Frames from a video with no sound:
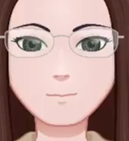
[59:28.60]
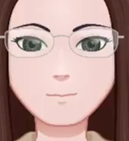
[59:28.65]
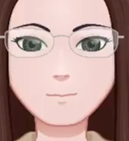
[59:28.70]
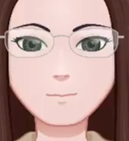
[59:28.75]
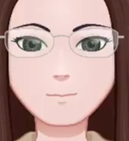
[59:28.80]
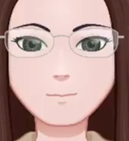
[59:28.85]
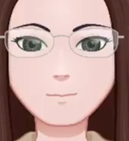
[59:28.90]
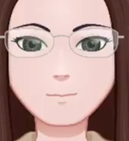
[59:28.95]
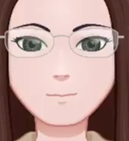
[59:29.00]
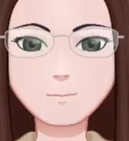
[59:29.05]

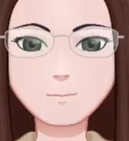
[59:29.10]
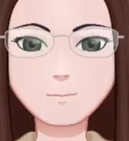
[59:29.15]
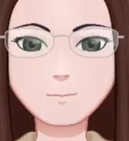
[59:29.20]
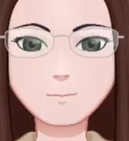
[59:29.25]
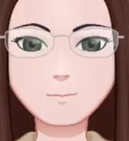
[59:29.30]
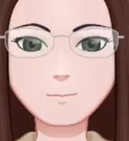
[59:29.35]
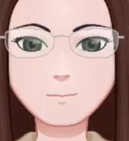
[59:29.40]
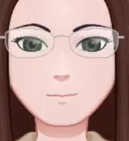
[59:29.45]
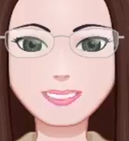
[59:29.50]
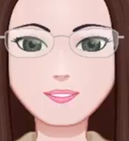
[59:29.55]
right
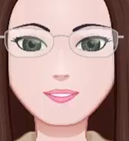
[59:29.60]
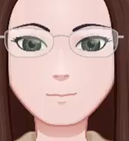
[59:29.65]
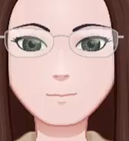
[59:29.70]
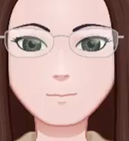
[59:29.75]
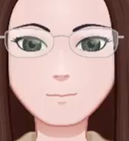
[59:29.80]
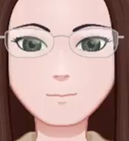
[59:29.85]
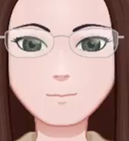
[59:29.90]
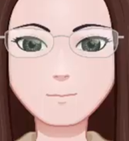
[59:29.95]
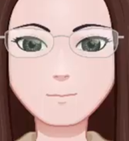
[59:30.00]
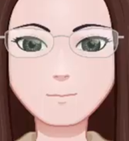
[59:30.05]
now,
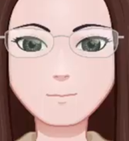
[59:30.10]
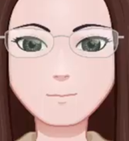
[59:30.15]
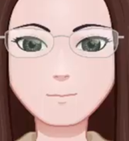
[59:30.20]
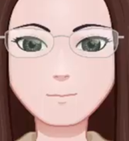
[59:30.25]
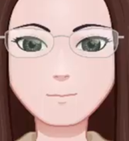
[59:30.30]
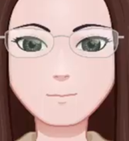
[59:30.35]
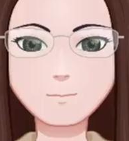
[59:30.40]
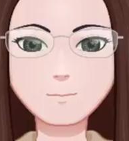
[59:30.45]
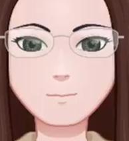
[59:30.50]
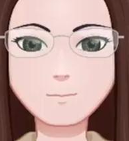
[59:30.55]
but you will
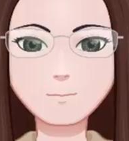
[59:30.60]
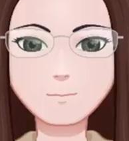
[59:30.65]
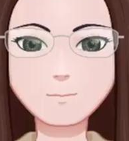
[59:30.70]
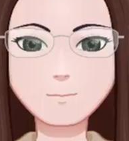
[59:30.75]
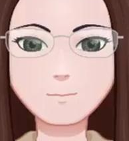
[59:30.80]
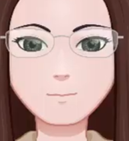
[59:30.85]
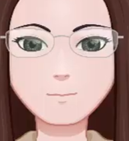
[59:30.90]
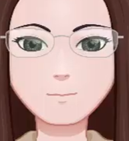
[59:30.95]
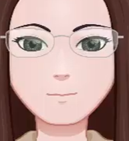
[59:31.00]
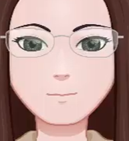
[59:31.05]
be
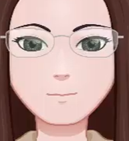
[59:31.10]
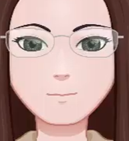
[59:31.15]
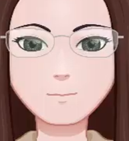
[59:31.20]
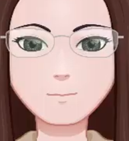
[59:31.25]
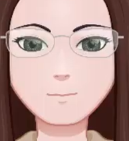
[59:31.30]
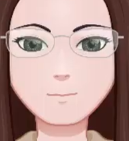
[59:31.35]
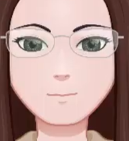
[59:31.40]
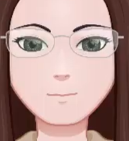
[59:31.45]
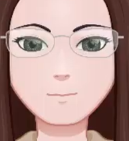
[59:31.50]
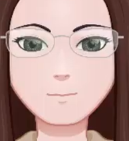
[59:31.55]
next.
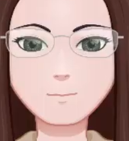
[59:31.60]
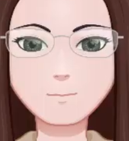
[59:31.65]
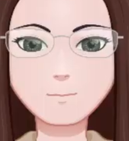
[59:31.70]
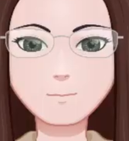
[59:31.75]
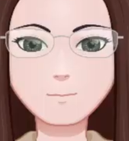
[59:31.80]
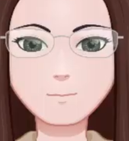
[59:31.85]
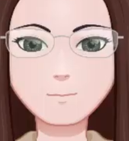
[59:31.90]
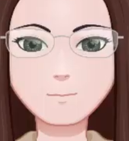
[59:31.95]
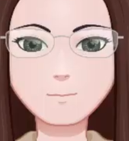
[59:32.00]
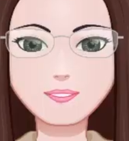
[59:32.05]

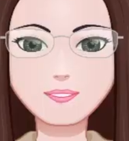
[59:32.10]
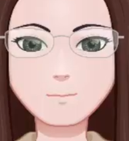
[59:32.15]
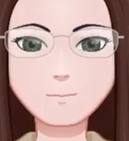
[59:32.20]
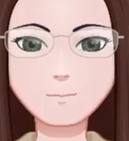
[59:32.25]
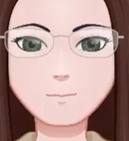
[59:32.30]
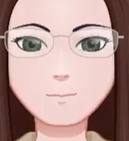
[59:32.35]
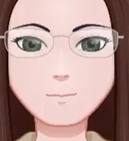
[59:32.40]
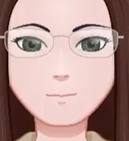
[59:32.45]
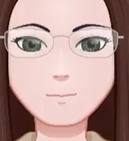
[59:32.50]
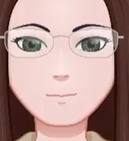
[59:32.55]
We do,
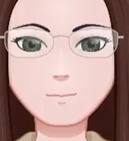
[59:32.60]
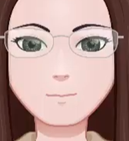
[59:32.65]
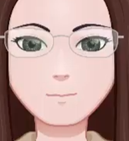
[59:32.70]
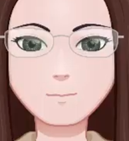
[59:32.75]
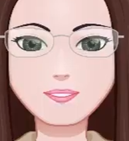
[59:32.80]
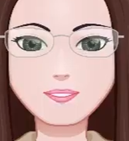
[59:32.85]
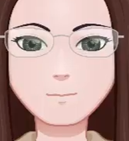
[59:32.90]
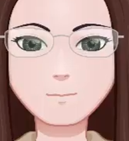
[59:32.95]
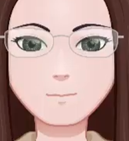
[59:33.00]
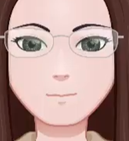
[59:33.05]

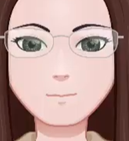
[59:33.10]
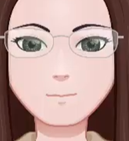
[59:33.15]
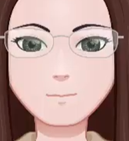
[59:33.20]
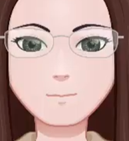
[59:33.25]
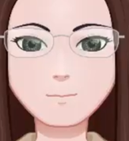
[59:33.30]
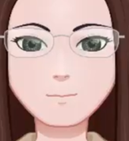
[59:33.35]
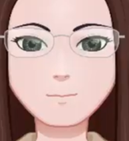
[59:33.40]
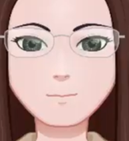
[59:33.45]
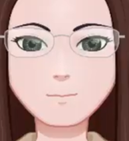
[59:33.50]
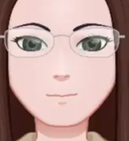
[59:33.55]
however,
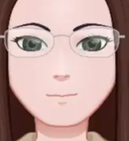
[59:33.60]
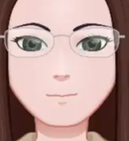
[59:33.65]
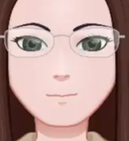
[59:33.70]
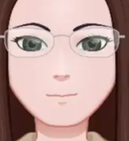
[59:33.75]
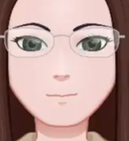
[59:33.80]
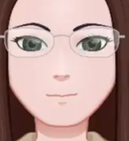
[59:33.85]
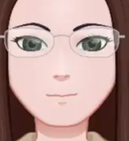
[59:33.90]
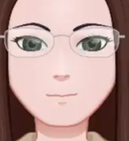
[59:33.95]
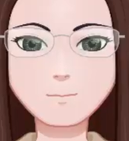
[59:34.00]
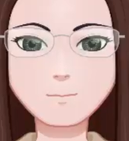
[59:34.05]

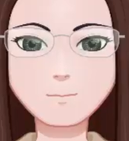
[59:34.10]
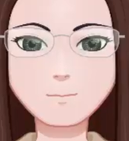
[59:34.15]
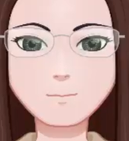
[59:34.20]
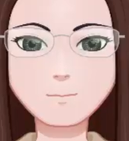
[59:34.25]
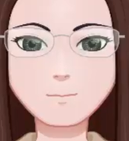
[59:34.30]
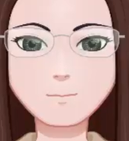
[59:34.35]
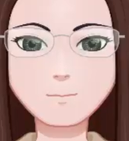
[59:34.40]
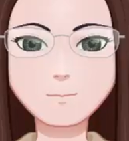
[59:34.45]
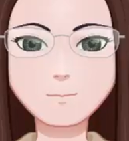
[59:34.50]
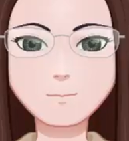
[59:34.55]

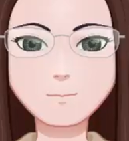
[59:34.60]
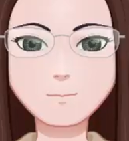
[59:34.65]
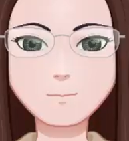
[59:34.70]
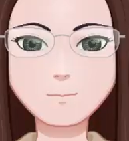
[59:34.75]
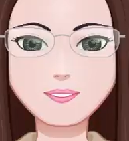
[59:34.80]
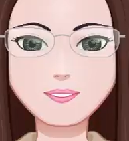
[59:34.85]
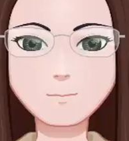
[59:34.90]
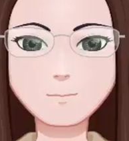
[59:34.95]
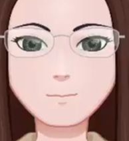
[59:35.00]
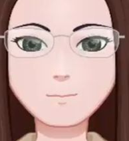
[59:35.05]
need
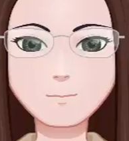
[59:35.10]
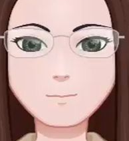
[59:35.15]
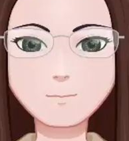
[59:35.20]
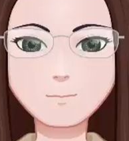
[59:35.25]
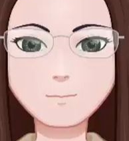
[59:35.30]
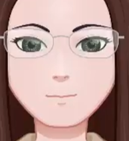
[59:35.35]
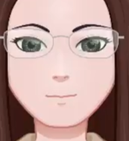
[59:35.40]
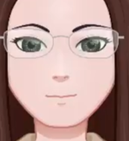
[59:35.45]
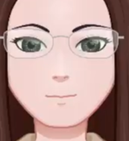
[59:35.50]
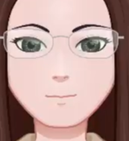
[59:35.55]

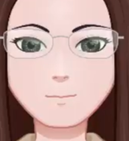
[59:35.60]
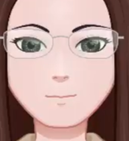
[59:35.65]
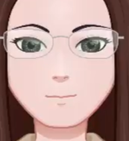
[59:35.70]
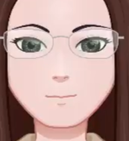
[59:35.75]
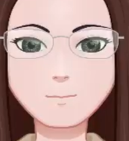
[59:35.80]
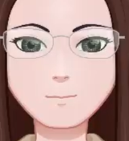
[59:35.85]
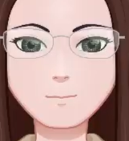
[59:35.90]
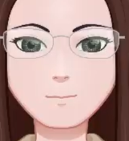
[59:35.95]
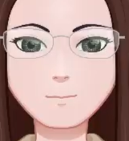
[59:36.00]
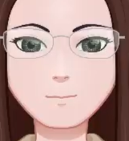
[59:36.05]
you for
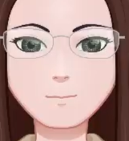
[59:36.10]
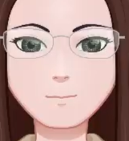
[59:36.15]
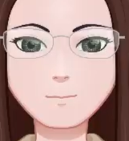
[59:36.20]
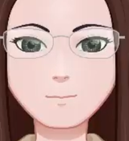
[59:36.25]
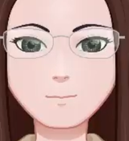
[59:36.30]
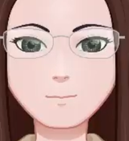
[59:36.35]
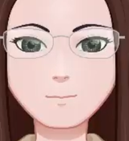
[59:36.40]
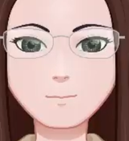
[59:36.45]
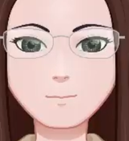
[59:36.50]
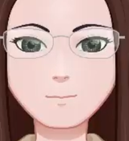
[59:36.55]
this
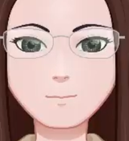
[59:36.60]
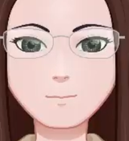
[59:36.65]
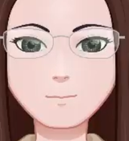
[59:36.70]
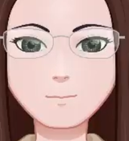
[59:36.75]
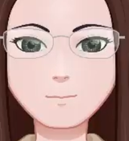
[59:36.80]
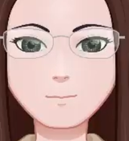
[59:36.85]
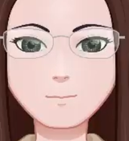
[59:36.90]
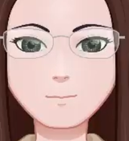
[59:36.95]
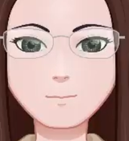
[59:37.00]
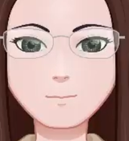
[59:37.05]
endeavour.
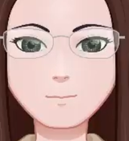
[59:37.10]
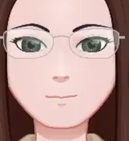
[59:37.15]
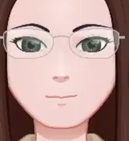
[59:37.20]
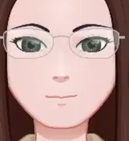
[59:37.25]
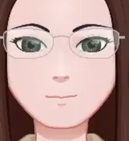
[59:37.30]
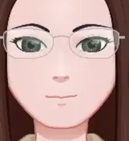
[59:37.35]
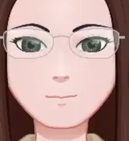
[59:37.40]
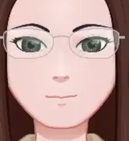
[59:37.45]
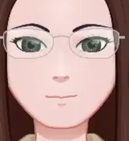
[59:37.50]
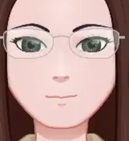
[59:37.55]

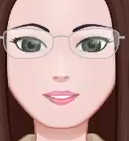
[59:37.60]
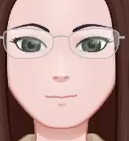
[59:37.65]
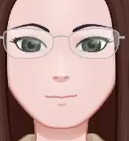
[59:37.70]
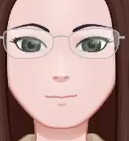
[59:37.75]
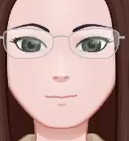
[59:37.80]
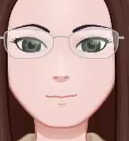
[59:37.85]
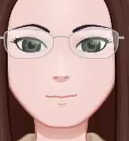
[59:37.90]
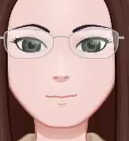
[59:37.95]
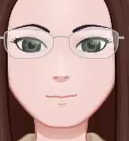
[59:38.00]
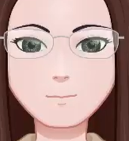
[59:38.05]
So you
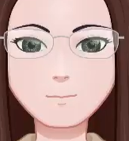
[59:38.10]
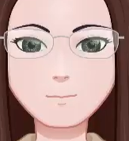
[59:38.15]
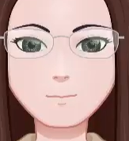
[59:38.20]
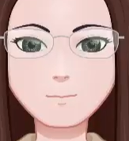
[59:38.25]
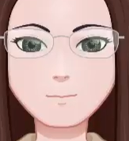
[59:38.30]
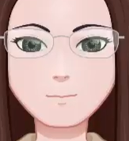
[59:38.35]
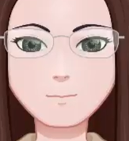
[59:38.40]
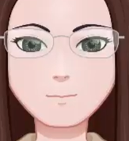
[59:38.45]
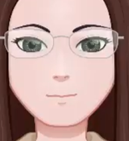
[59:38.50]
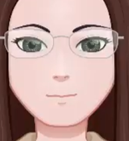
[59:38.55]
can come a bit
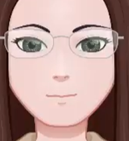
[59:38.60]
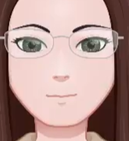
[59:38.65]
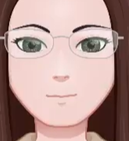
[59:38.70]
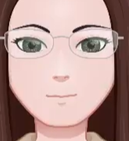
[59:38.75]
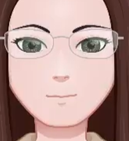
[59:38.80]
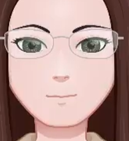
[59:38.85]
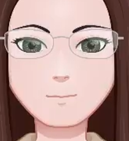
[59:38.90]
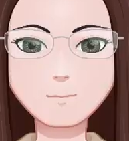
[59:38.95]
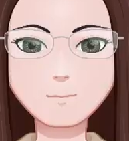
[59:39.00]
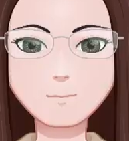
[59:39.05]
more
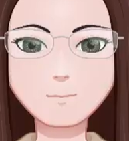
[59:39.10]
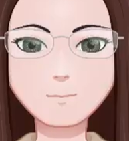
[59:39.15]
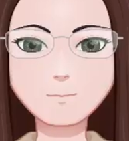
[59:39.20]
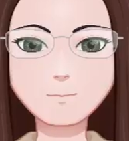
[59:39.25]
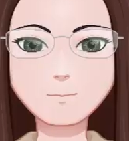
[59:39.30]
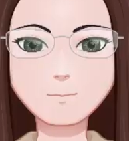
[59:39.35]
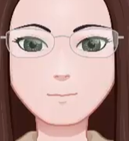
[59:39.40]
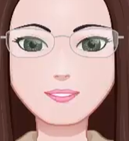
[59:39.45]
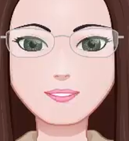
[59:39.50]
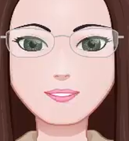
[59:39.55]
here.
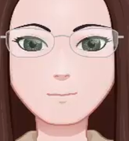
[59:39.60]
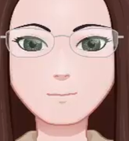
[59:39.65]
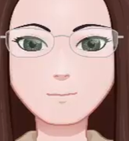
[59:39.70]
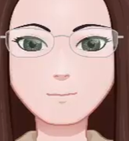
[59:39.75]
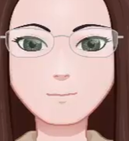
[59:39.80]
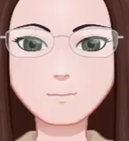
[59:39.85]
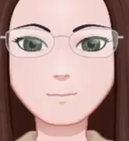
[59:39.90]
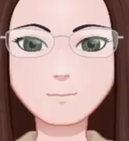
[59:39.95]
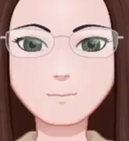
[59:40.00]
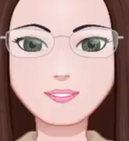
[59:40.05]
And
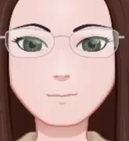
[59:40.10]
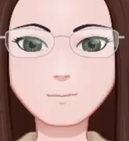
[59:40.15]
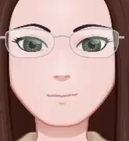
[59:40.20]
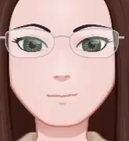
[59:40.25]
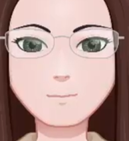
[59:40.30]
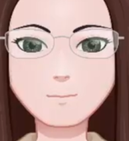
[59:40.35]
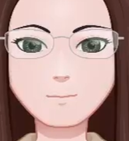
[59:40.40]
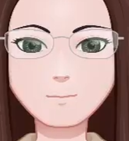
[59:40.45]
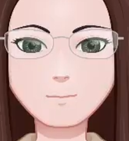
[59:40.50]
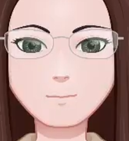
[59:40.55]
you
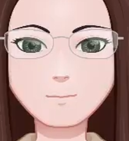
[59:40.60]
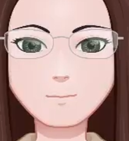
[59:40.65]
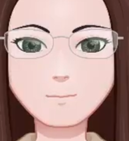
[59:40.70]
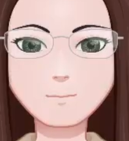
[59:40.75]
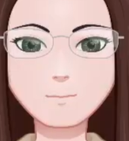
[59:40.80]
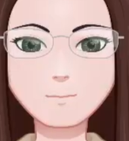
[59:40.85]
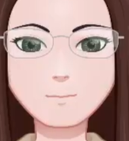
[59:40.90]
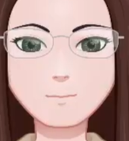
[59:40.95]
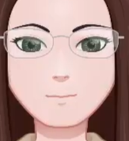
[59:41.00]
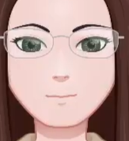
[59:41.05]
for
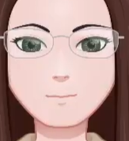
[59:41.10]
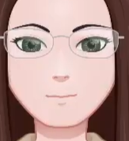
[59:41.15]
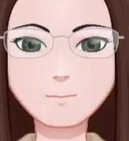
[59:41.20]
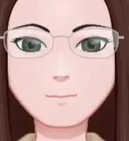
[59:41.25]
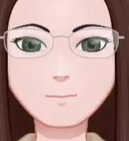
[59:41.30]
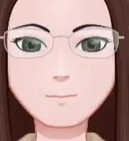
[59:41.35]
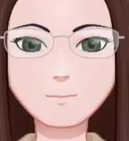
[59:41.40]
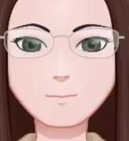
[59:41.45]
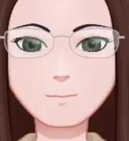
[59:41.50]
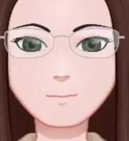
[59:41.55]
this endeavour.
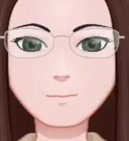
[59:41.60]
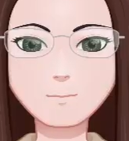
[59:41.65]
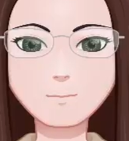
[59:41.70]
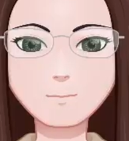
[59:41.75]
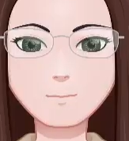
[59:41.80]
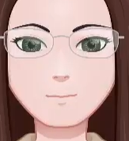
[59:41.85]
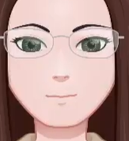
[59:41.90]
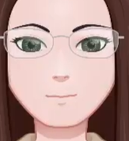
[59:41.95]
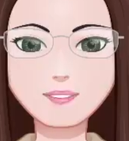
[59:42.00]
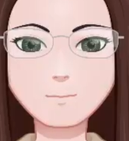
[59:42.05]
Now,
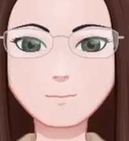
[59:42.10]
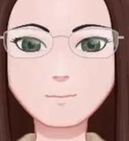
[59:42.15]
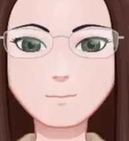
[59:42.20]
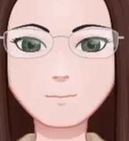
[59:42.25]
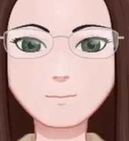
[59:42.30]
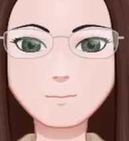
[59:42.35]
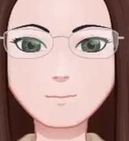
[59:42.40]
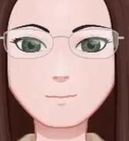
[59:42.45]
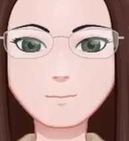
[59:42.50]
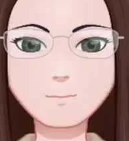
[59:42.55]
you're
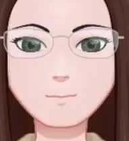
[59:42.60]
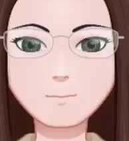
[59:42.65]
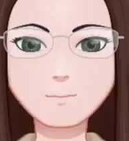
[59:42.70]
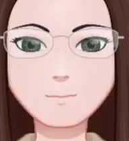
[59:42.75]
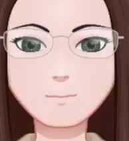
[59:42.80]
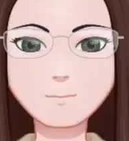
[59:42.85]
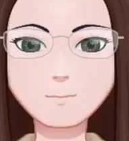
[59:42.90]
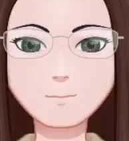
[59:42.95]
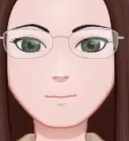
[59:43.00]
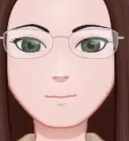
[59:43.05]
tangled up a
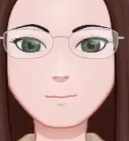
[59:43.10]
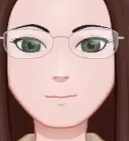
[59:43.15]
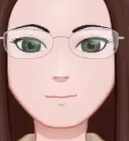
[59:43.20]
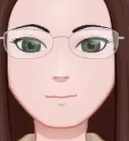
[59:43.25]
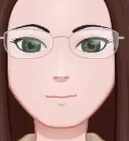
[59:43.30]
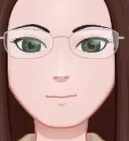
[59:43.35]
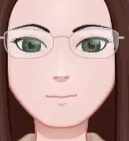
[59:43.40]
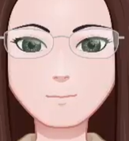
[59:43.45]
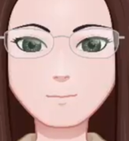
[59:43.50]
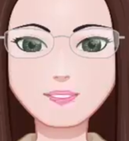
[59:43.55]
bit. Thank
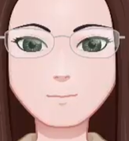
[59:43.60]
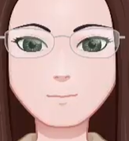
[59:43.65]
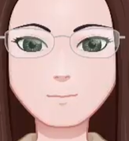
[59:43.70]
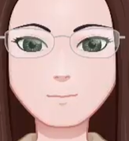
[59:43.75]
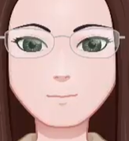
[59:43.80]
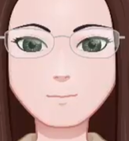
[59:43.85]
you for that.